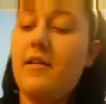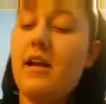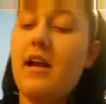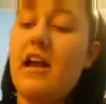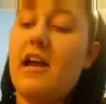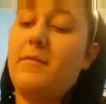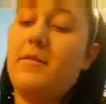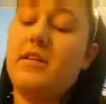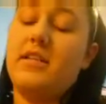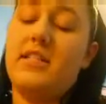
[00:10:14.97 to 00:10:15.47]

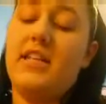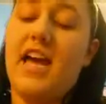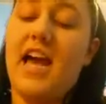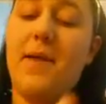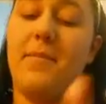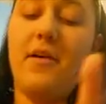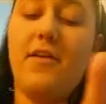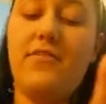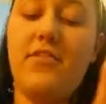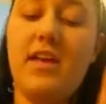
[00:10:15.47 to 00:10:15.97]
I'm going to
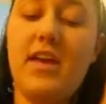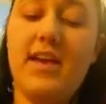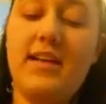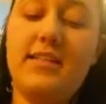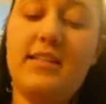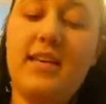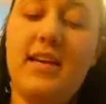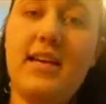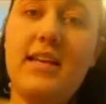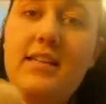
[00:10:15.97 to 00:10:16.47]
tap off the
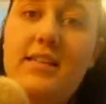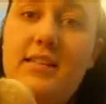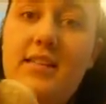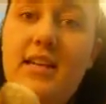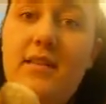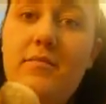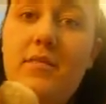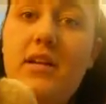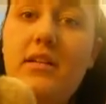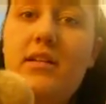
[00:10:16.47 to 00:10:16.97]
excess
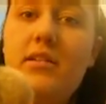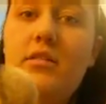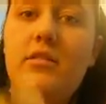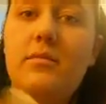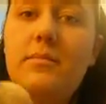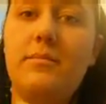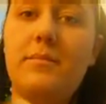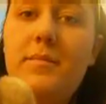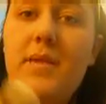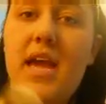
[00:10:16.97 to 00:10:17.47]
in my
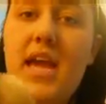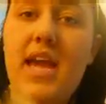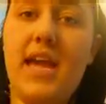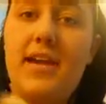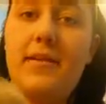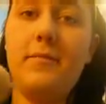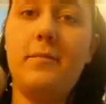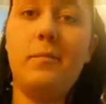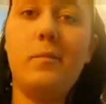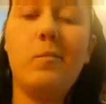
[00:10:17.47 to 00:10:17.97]
little
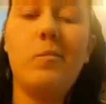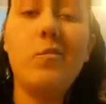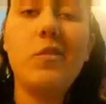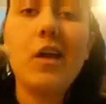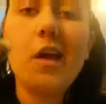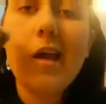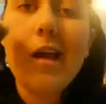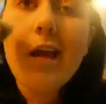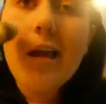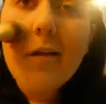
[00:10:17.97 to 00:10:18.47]
pan,
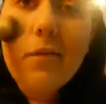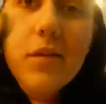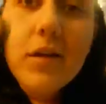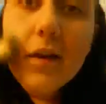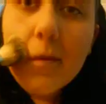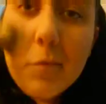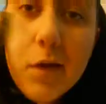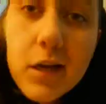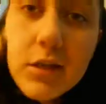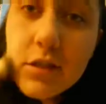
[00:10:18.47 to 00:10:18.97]
and then
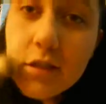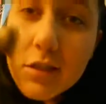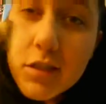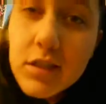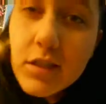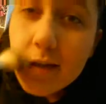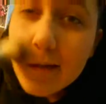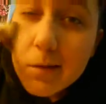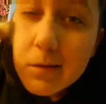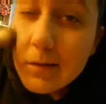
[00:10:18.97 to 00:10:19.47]
I'm actually
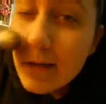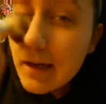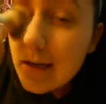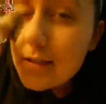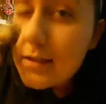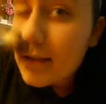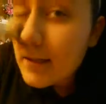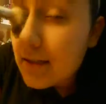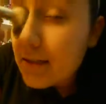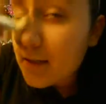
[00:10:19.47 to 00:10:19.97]
just going to
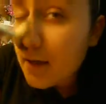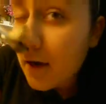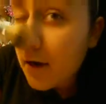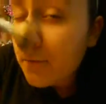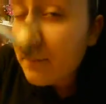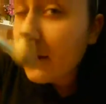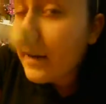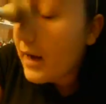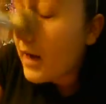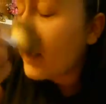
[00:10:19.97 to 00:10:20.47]
dust this
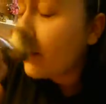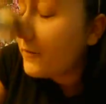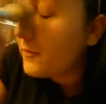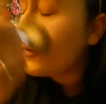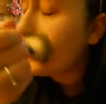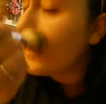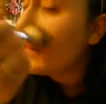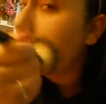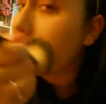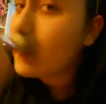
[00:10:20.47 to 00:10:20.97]
over
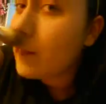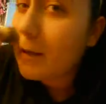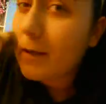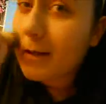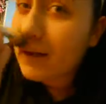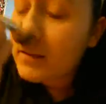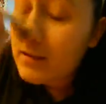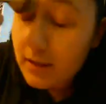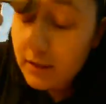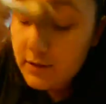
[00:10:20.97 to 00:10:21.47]
everything
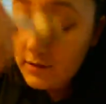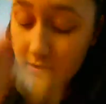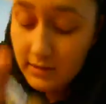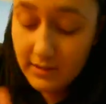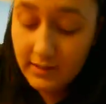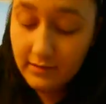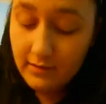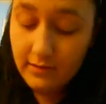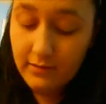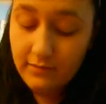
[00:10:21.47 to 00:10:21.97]
else I just
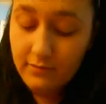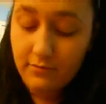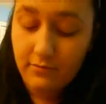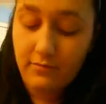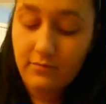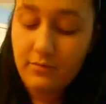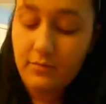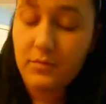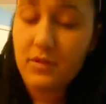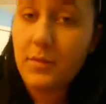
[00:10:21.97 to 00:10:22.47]
did.
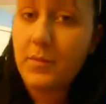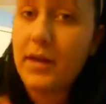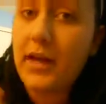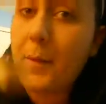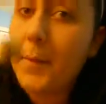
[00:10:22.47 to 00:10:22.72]
I'm going to pick